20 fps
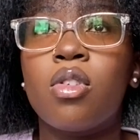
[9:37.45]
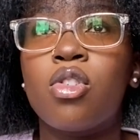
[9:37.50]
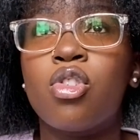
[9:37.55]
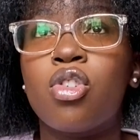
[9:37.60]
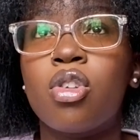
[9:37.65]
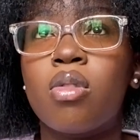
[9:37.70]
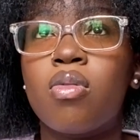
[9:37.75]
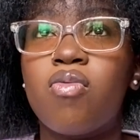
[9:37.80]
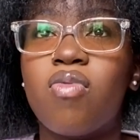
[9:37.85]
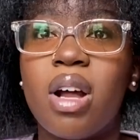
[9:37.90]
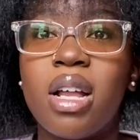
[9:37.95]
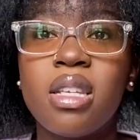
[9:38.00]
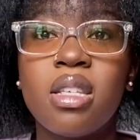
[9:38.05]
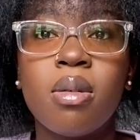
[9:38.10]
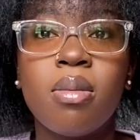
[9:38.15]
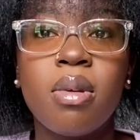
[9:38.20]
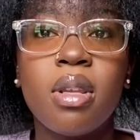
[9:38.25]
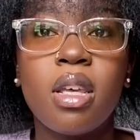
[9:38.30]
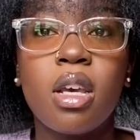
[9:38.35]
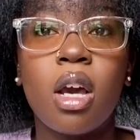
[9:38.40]
just
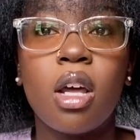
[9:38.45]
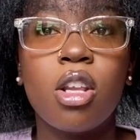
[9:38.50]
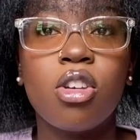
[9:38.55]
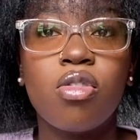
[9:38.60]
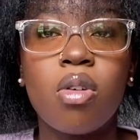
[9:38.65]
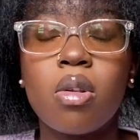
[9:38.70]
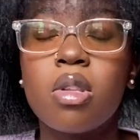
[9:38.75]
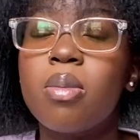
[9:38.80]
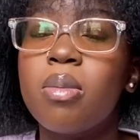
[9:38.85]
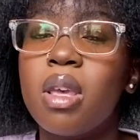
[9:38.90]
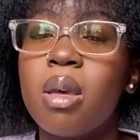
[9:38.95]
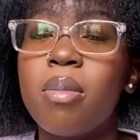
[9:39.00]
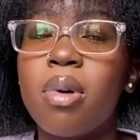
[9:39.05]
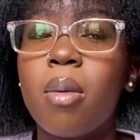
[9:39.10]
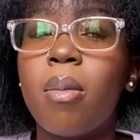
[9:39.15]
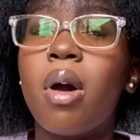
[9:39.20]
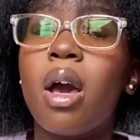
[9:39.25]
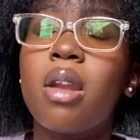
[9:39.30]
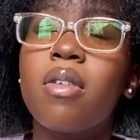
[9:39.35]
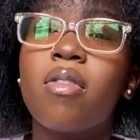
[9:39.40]
randomly. It kind of dropped me in, but
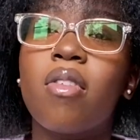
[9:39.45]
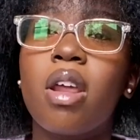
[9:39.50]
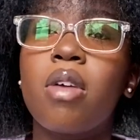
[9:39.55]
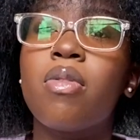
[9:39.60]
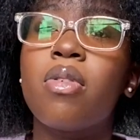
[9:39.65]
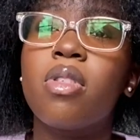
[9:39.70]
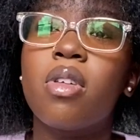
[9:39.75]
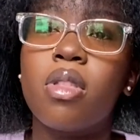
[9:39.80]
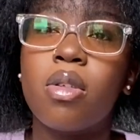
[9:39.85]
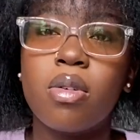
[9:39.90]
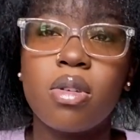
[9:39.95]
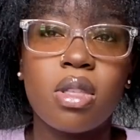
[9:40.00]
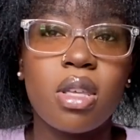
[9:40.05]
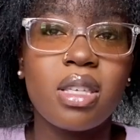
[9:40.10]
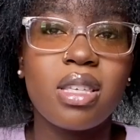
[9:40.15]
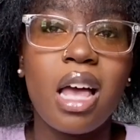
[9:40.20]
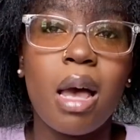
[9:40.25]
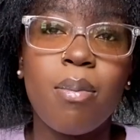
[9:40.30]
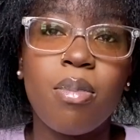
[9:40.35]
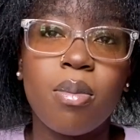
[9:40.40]
I'm kind of grateful that those
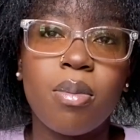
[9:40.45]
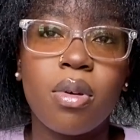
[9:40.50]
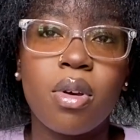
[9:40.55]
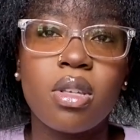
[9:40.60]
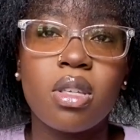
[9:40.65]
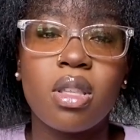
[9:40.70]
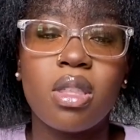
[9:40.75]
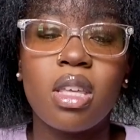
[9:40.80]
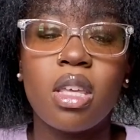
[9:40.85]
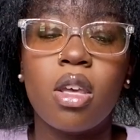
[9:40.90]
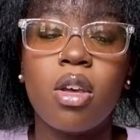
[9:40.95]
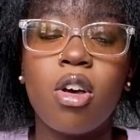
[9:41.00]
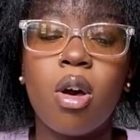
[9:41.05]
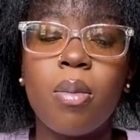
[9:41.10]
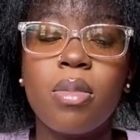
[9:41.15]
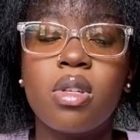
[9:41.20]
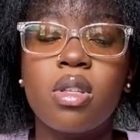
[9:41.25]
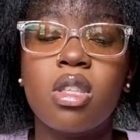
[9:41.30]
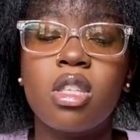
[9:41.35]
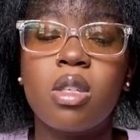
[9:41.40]
things happened, because I think it got
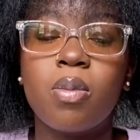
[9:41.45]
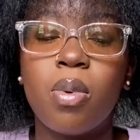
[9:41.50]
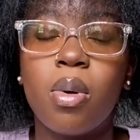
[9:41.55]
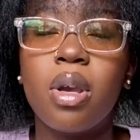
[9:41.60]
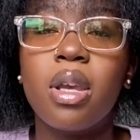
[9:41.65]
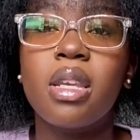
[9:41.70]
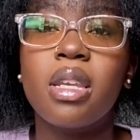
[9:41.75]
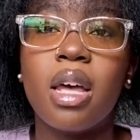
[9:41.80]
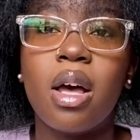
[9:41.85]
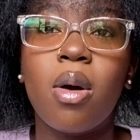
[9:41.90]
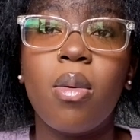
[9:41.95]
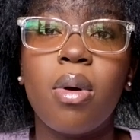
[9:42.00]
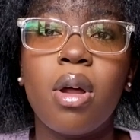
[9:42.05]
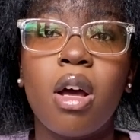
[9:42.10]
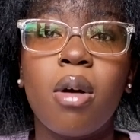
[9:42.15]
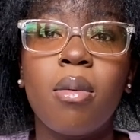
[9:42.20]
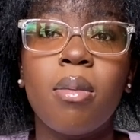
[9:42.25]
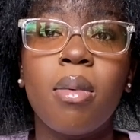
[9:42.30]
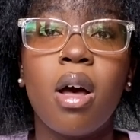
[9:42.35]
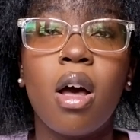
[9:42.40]
me to this point now where
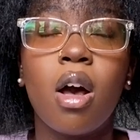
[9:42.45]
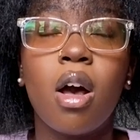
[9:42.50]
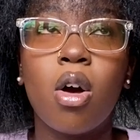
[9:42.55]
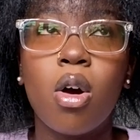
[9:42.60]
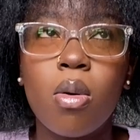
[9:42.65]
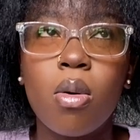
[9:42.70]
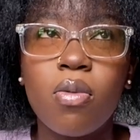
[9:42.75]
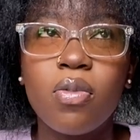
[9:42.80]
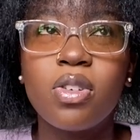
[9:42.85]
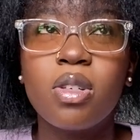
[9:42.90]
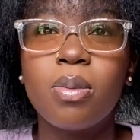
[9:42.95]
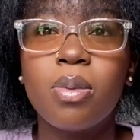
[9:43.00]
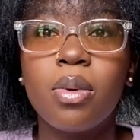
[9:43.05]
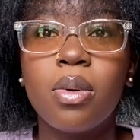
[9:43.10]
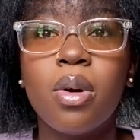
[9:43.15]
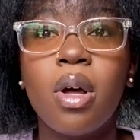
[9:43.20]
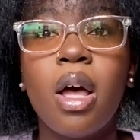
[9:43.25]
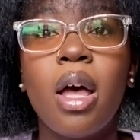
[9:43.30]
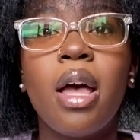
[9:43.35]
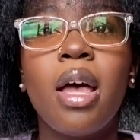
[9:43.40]
I'm
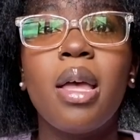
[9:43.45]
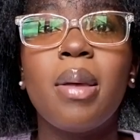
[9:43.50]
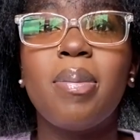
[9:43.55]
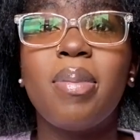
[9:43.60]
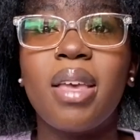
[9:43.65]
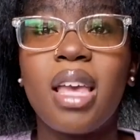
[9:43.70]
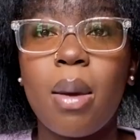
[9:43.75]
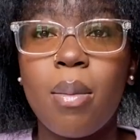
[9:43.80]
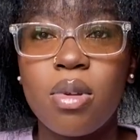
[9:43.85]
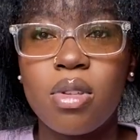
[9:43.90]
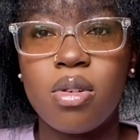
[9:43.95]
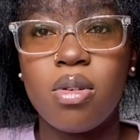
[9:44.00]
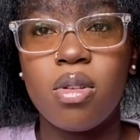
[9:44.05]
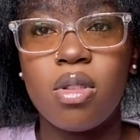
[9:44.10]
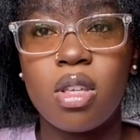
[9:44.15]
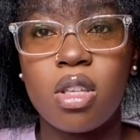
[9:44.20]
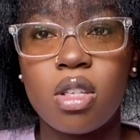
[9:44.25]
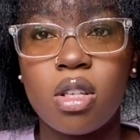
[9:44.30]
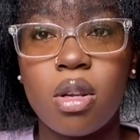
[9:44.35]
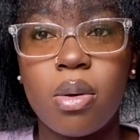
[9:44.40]
comfortable being able to do
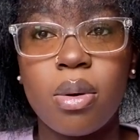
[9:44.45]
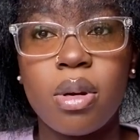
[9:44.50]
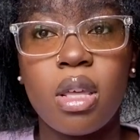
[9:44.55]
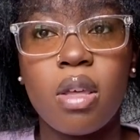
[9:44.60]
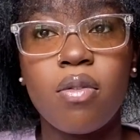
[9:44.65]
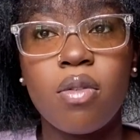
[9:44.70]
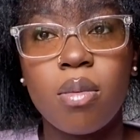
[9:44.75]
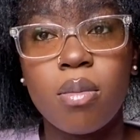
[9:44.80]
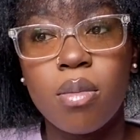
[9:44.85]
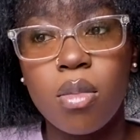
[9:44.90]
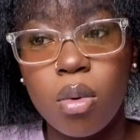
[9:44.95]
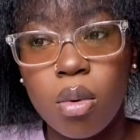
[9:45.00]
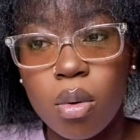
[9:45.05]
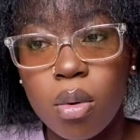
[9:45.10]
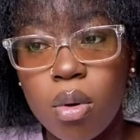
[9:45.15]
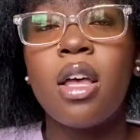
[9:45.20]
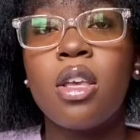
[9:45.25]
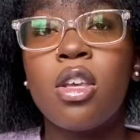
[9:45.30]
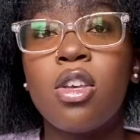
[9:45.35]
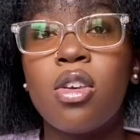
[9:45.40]
things alone even
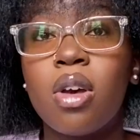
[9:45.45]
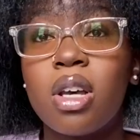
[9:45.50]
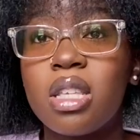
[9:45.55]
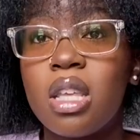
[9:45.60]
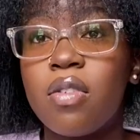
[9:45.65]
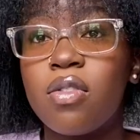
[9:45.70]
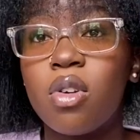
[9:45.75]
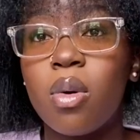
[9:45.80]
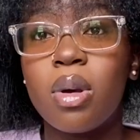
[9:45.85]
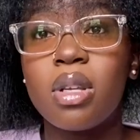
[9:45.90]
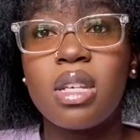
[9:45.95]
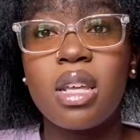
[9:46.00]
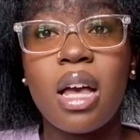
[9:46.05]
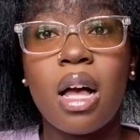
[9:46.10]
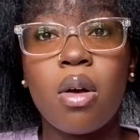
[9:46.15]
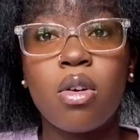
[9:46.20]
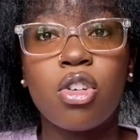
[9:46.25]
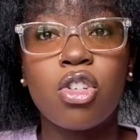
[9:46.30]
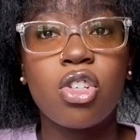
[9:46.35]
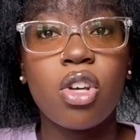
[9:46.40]
more. You guys have no idea
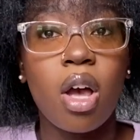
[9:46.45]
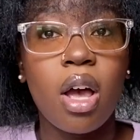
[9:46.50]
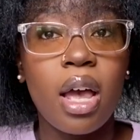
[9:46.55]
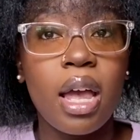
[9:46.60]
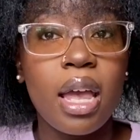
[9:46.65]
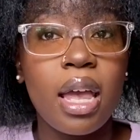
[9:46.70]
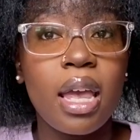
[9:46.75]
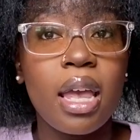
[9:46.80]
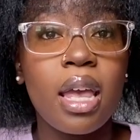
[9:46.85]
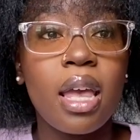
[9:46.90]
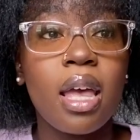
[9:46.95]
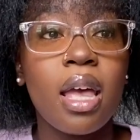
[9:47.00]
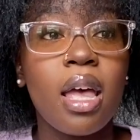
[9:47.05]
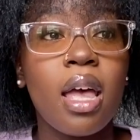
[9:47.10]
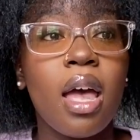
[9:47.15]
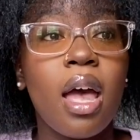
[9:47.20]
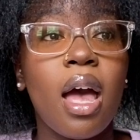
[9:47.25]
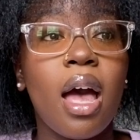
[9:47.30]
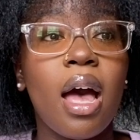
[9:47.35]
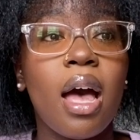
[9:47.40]
how shy
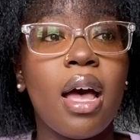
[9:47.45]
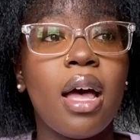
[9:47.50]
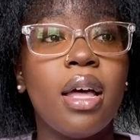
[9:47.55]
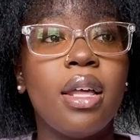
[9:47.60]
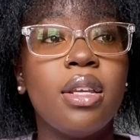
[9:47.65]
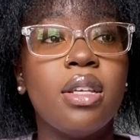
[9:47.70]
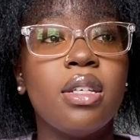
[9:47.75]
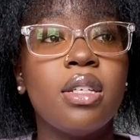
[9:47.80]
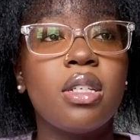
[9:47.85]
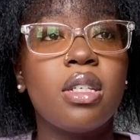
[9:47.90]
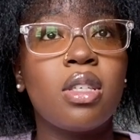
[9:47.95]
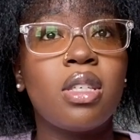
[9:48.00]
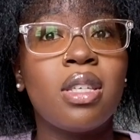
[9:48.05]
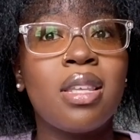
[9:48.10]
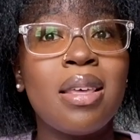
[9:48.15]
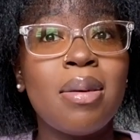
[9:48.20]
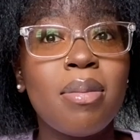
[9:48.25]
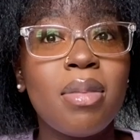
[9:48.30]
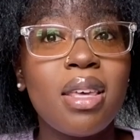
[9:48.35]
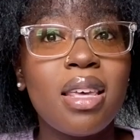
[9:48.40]
and
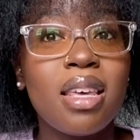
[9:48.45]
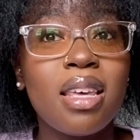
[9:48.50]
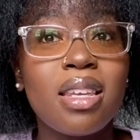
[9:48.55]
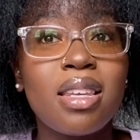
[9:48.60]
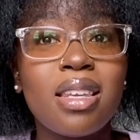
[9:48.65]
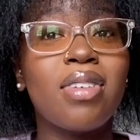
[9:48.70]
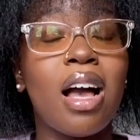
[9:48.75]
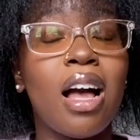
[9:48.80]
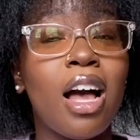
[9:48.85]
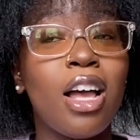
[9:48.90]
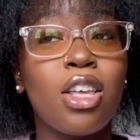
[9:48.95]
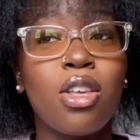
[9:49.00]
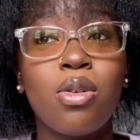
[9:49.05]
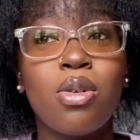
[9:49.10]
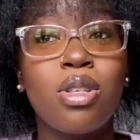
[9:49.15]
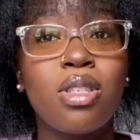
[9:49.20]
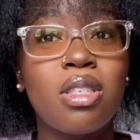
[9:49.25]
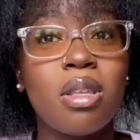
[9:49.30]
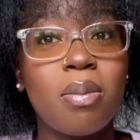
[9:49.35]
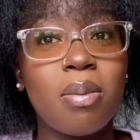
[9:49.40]
timid I
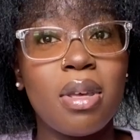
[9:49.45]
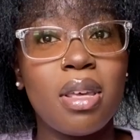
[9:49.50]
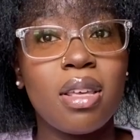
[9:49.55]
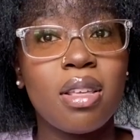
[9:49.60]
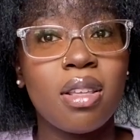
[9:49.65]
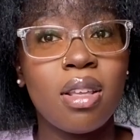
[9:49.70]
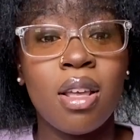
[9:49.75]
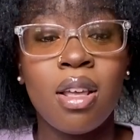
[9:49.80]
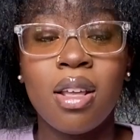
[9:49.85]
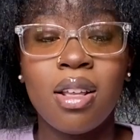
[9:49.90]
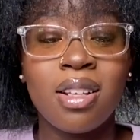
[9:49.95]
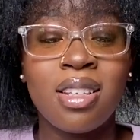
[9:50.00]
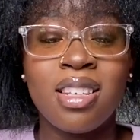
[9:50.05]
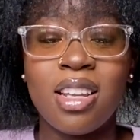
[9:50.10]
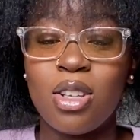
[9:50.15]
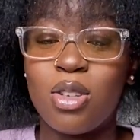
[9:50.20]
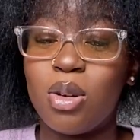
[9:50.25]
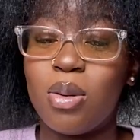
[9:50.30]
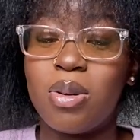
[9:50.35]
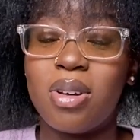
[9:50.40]
used to be.
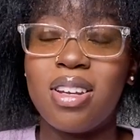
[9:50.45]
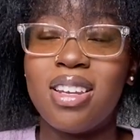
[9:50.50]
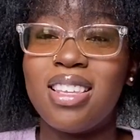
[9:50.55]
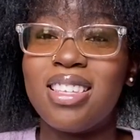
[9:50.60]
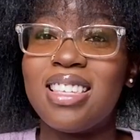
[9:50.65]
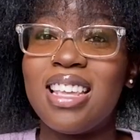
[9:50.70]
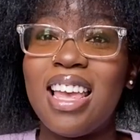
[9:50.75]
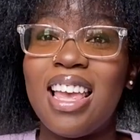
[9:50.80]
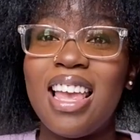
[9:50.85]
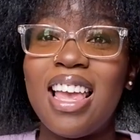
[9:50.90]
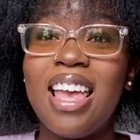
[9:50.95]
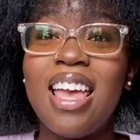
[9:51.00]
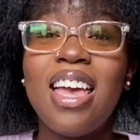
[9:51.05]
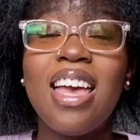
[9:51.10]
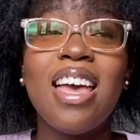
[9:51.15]
That's what I'm gonna say.